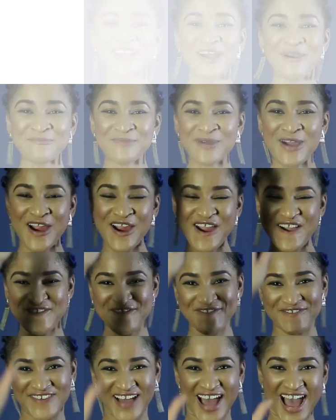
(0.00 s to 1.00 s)
Number
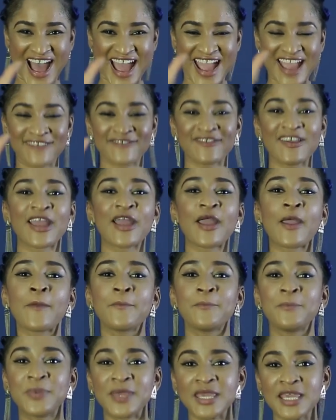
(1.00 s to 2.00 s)
five,
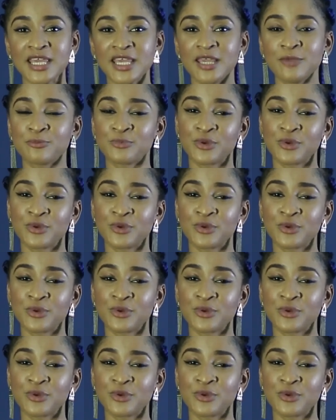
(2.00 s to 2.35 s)
be